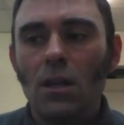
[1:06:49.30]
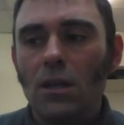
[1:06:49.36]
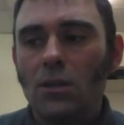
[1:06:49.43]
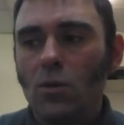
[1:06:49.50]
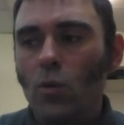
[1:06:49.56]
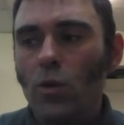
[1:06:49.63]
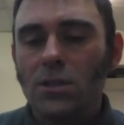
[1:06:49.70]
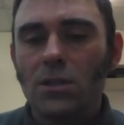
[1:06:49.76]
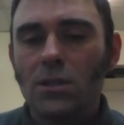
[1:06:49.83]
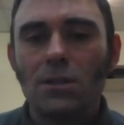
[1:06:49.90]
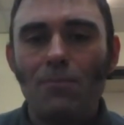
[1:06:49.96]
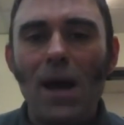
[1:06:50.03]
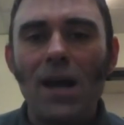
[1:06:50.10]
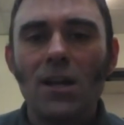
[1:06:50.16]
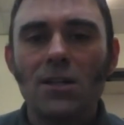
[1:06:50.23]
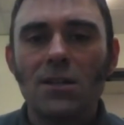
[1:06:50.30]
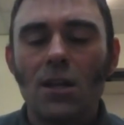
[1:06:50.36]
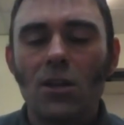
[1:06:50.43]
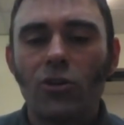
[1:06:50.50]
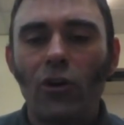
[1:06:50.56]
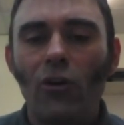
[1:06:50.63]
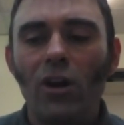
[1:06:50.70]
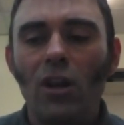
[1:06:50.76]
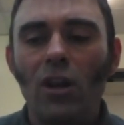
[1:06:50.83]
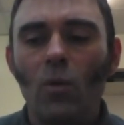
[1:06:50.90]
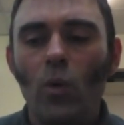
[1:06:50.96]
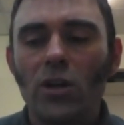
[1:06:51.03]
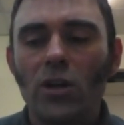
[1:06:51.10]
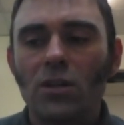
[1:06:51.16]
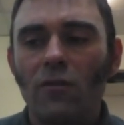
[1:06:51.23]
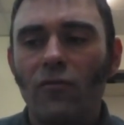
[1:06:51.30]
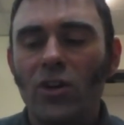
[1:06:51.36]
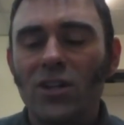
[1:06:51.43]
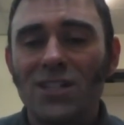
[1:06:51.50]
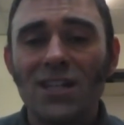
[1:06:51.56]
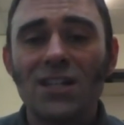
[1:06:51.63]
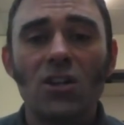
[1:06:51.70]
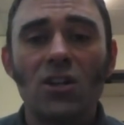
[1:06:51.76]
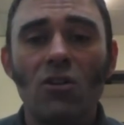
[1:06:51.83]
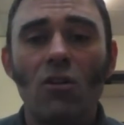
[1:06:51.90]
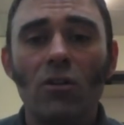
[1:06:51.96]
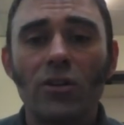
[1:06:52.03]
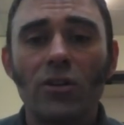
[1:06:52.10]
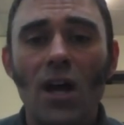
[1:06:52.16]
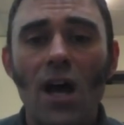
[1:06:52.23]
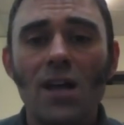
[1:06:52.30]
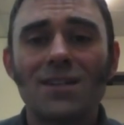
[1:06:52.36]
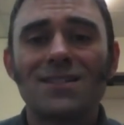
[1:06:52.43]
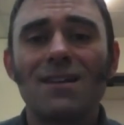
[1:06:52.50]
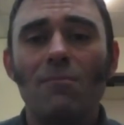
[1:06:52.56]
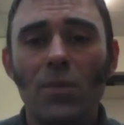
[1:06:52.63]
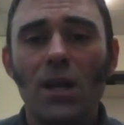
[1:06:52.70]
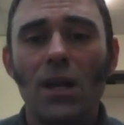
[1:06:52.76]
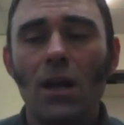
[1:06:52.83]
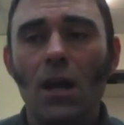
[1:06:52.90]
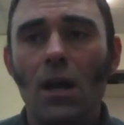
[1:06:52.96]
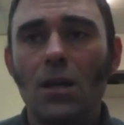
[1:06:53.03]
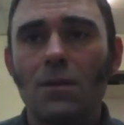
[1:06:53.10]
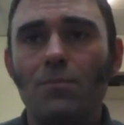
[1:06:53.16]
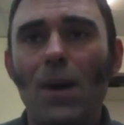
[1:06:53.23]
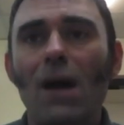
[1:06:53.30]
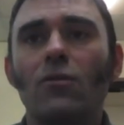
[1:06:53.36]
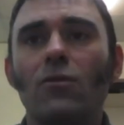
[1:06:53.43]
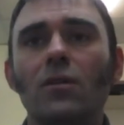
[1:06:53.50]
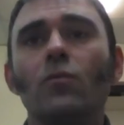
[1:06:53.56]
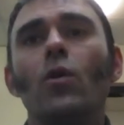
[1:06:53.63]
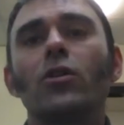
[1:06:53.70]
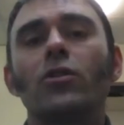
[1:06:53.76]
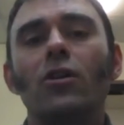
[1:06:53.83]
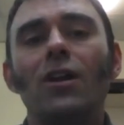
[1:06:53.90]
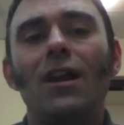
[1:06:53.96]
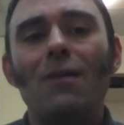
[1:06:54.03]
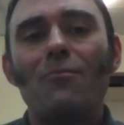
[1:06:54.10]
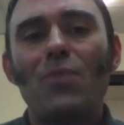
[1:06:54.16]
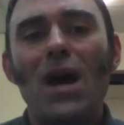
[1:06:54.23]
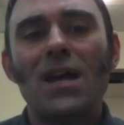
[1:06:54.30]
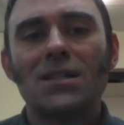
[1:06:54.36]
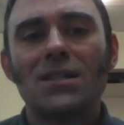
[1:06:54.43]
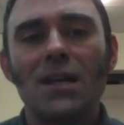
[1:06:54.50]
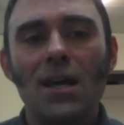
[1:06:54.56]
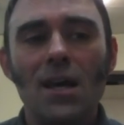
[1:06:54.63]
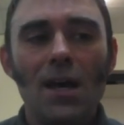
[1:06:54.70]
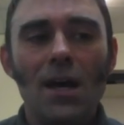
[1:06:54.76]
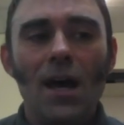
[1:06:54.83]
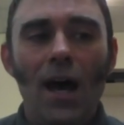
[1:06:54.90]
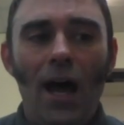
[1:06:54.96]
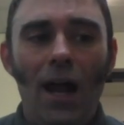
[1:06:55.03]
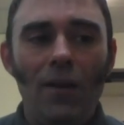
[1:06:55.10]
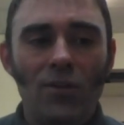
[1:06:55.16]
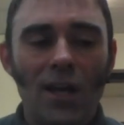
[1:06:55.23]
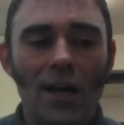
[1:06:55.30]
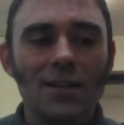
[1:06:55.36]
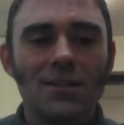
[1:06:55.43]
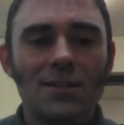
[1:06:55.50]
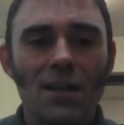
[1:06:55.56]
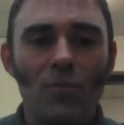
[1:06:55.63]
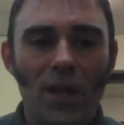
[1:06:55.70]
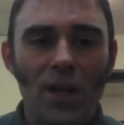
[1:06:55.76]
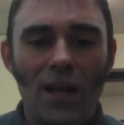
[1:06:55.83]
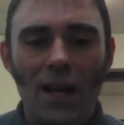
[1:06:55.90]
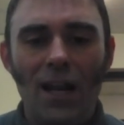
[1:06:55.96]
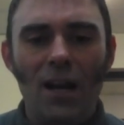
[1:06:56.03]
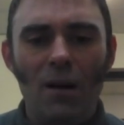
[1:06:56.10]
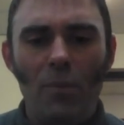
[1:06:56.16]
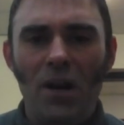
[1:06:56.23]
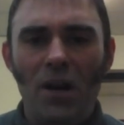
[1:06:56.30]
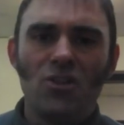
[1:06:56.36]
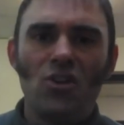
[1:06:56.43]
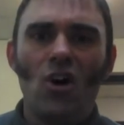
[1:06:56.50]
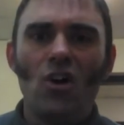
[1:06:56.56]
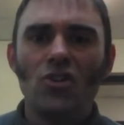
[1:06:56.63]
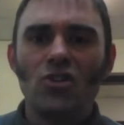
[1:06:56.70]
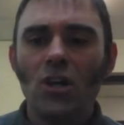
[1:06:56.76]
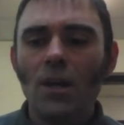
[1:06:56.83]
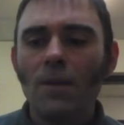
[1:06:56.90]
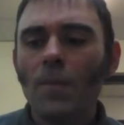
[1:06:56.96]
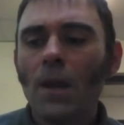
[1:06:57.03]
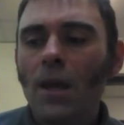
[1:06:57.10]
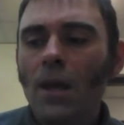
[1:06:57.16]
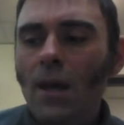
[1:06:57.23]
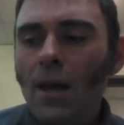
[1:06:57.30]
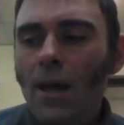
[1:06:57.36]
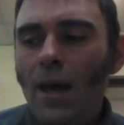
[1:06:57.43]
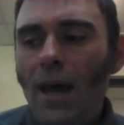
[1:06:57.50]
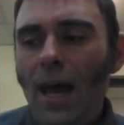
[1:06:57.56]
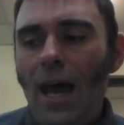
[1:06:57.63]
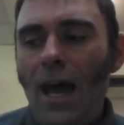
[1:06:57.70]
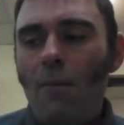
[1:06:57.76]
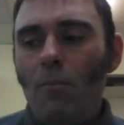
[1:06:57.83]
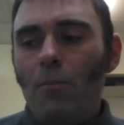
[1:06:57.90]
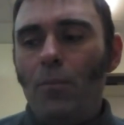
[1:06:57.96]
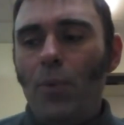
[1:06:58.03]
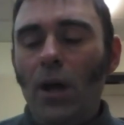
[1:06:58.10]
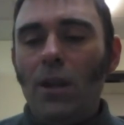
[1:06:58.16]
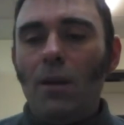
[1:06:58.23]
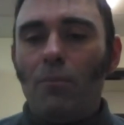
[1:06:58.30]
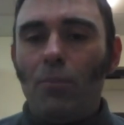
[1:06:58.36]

there's always spanners that are thrown in the works for a 60 year old car somebody is bound to have worked on it in the past and done something a little bit dodgy yeah uh, but the